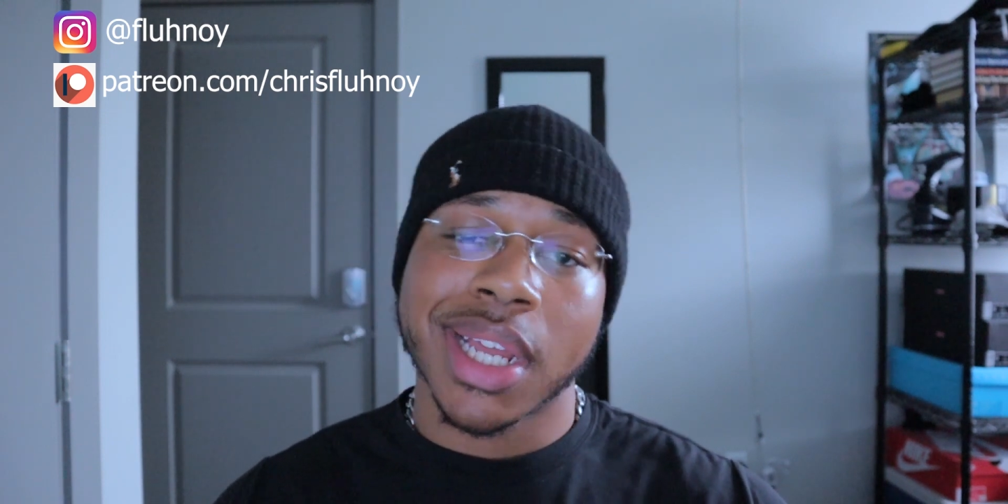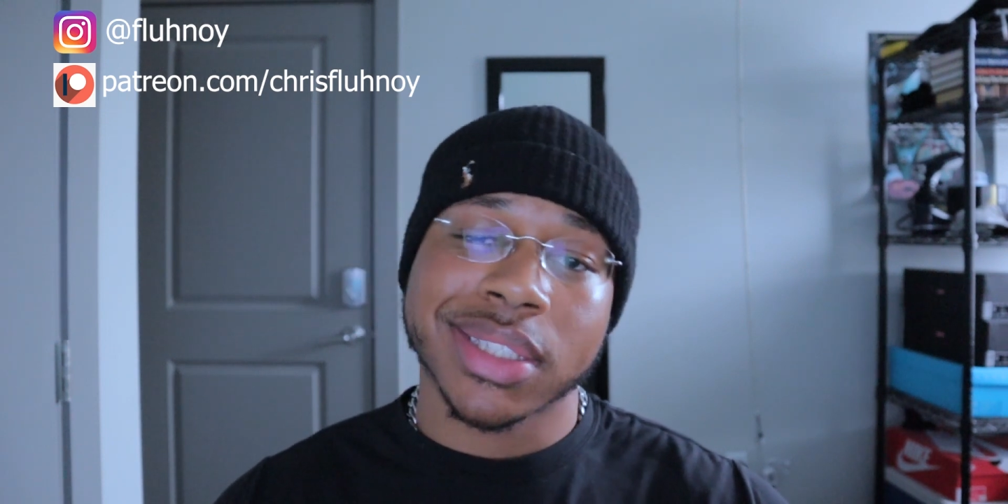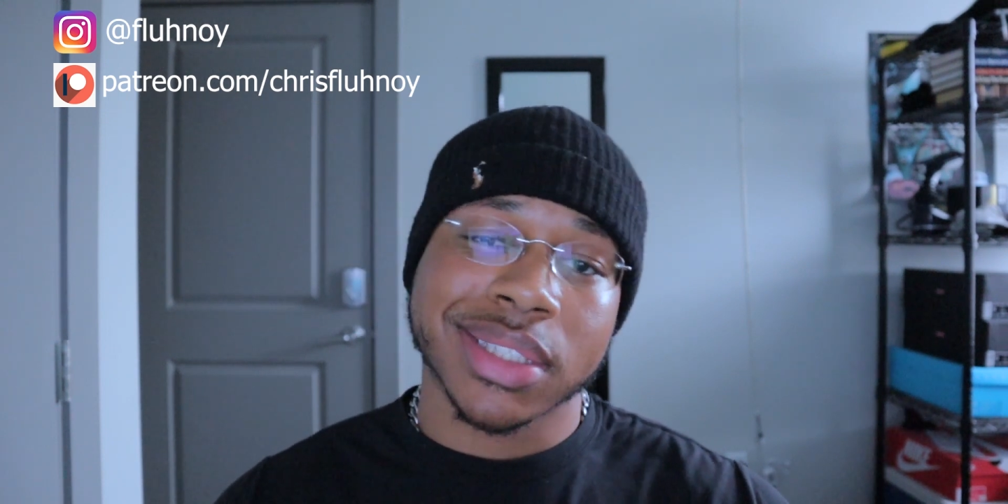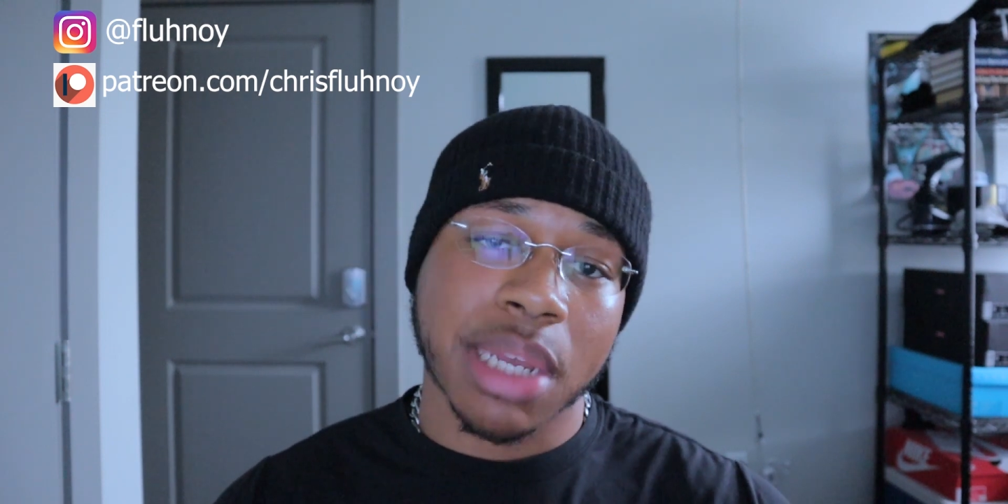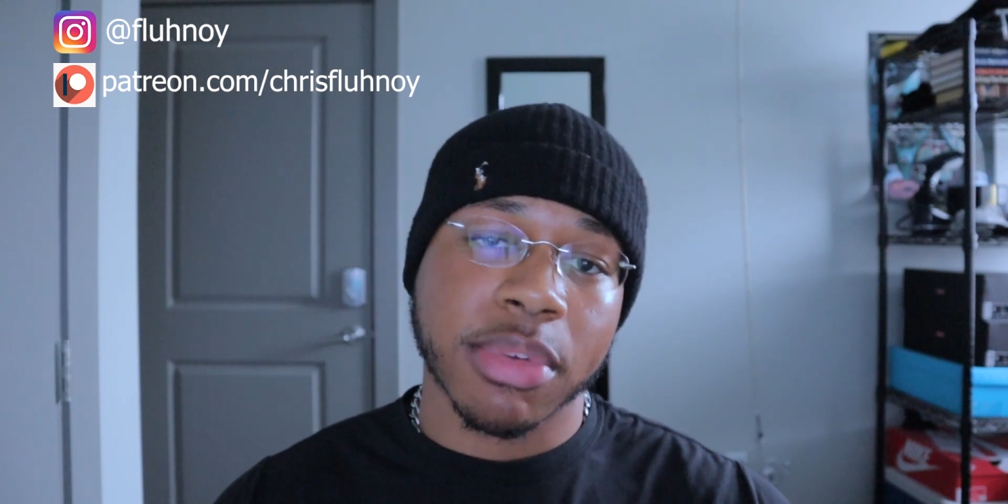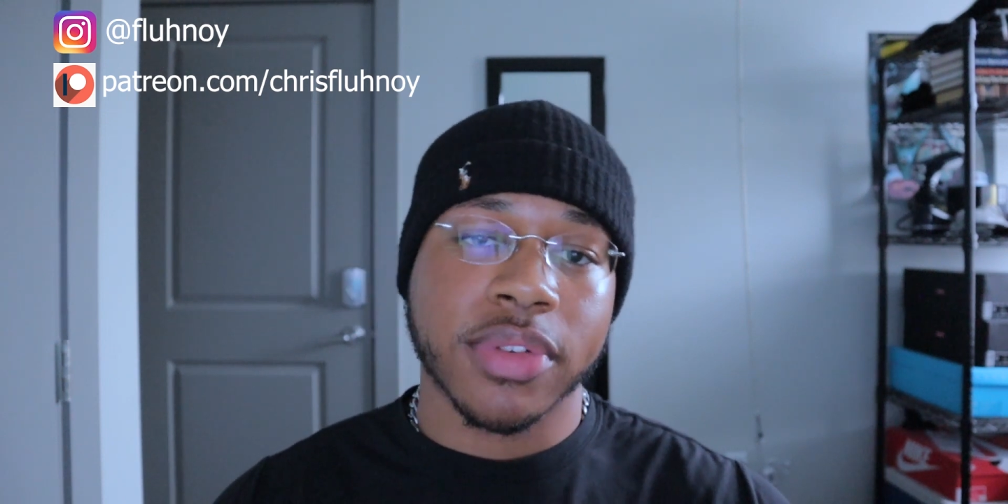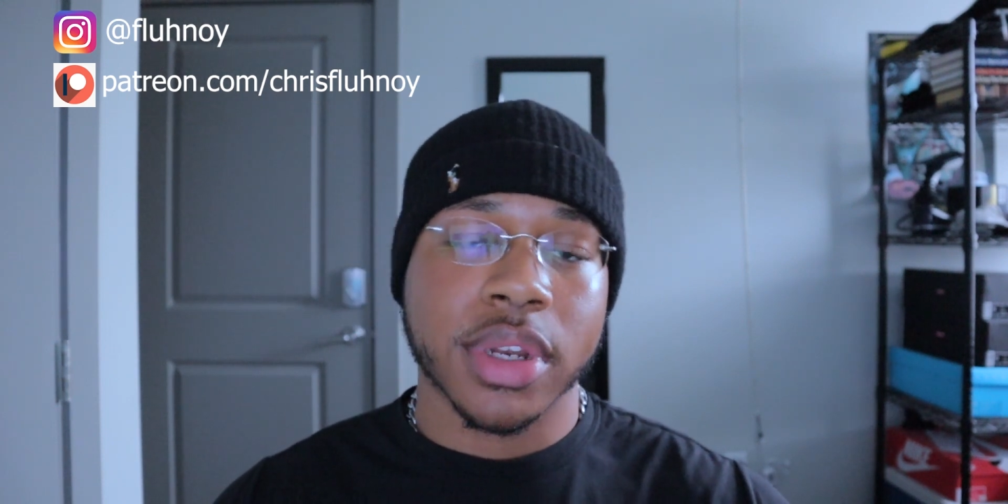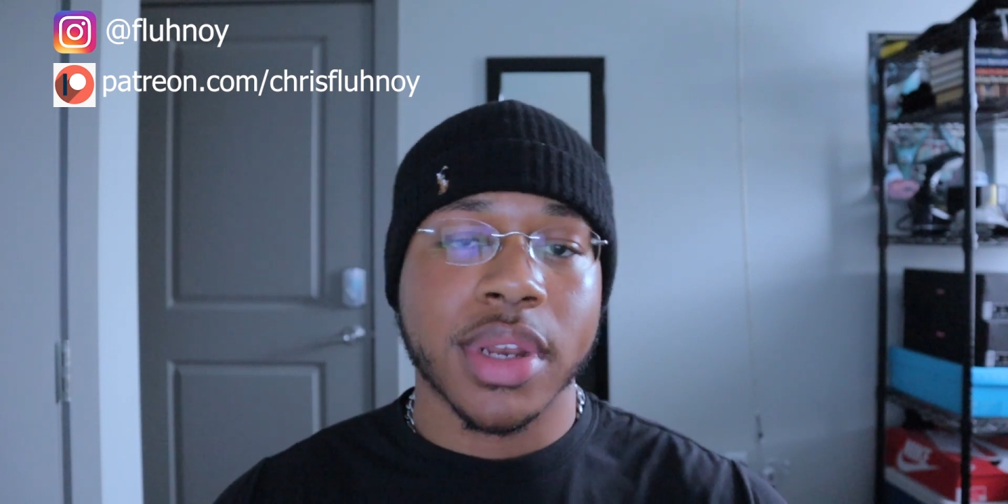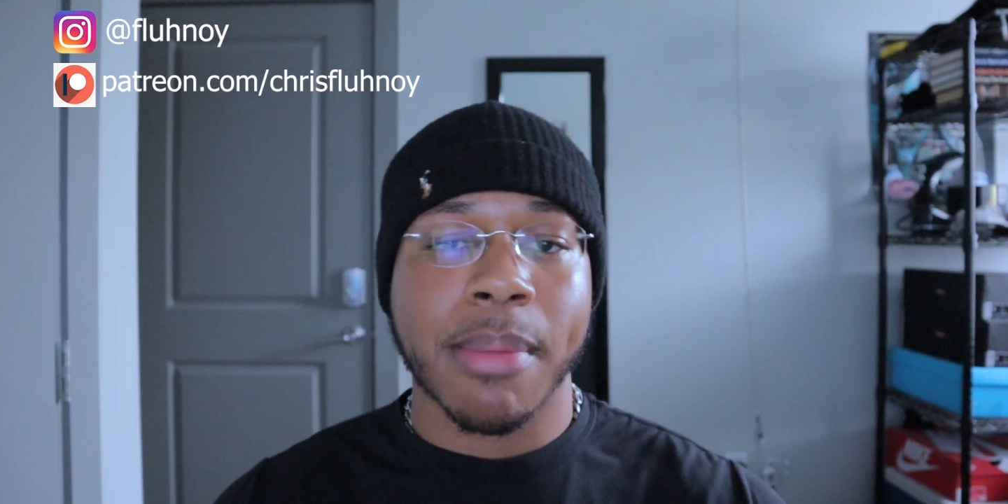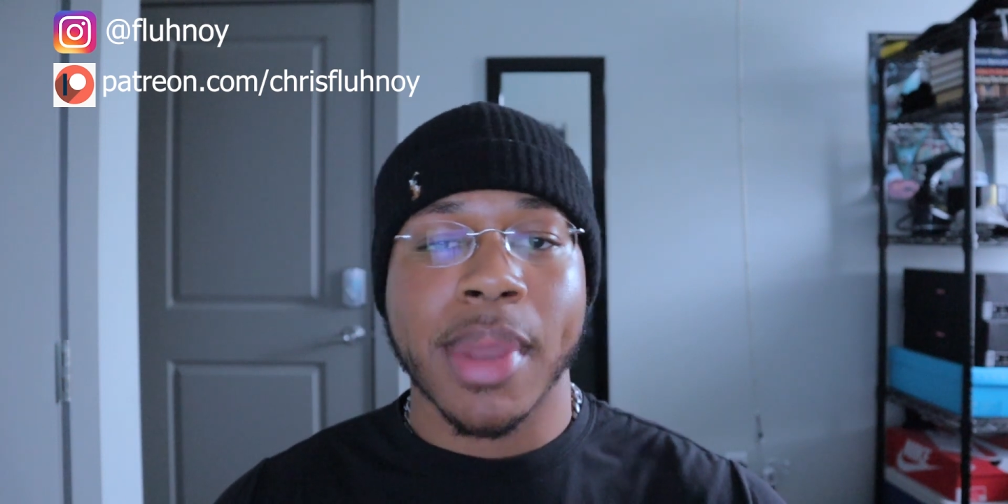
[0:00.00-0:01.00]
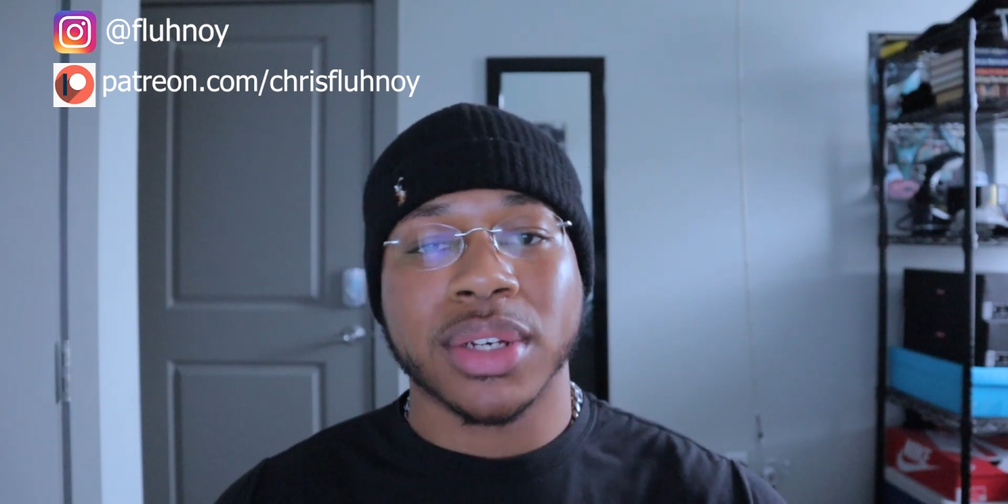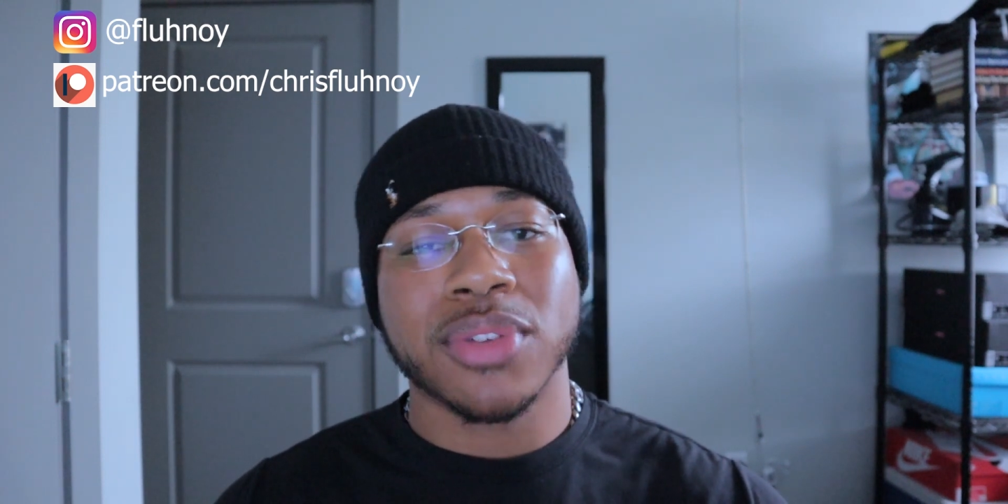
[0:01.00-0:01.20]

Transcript: That's the topic for the day, man.